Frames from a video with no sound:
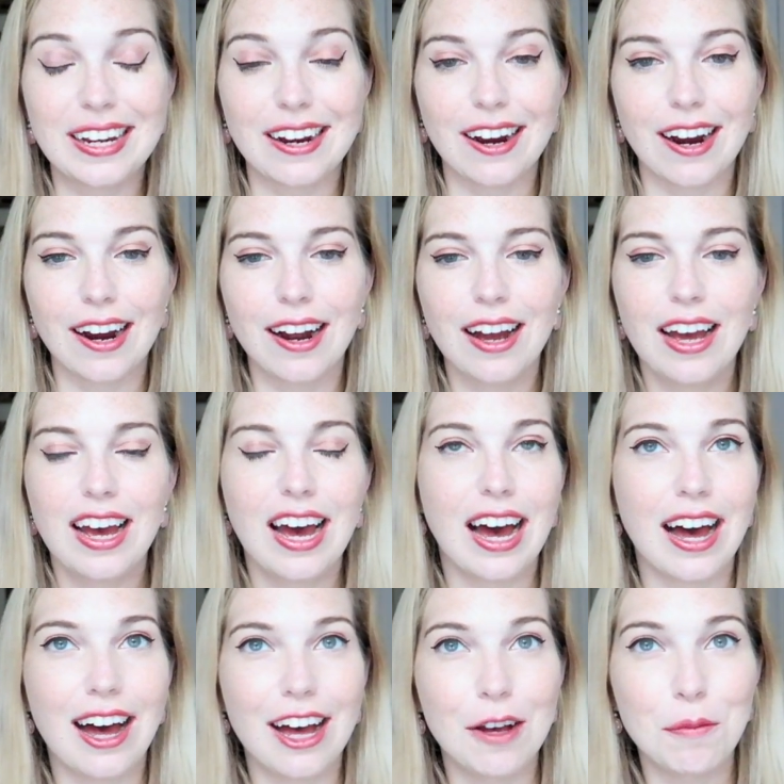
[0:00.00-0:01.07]
here,
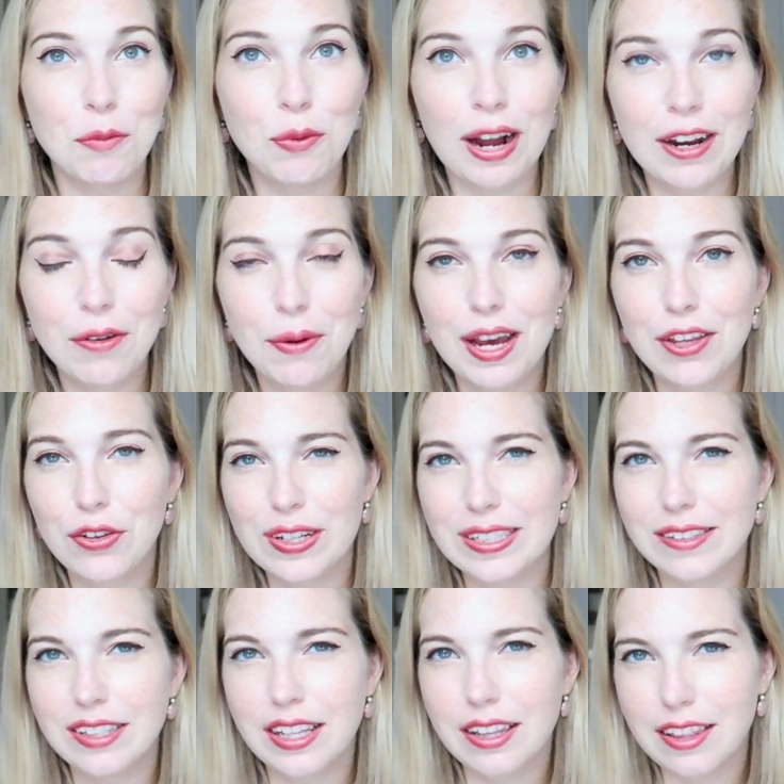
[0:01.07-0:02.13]
right away you
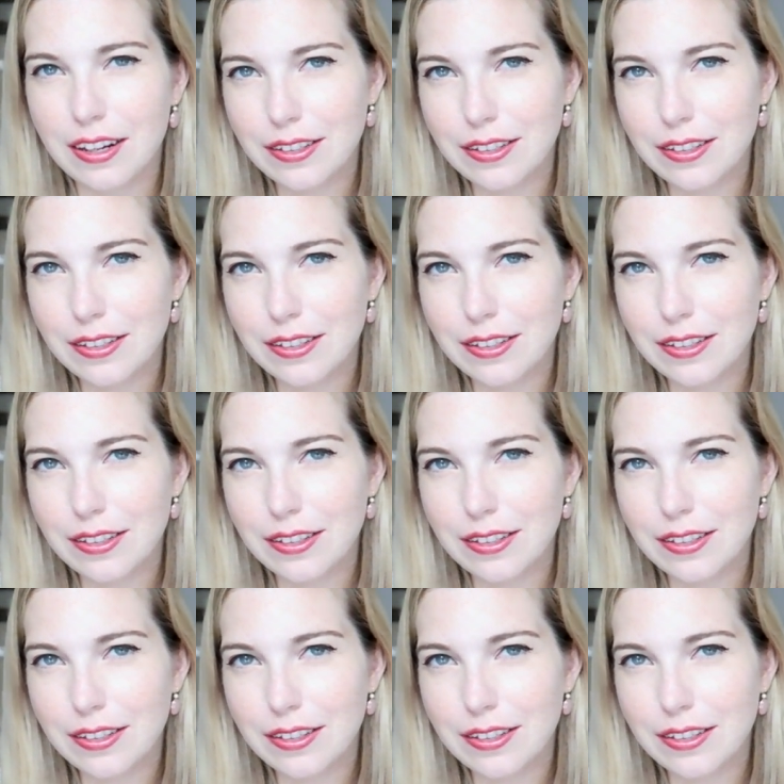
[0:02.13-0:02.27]
can see that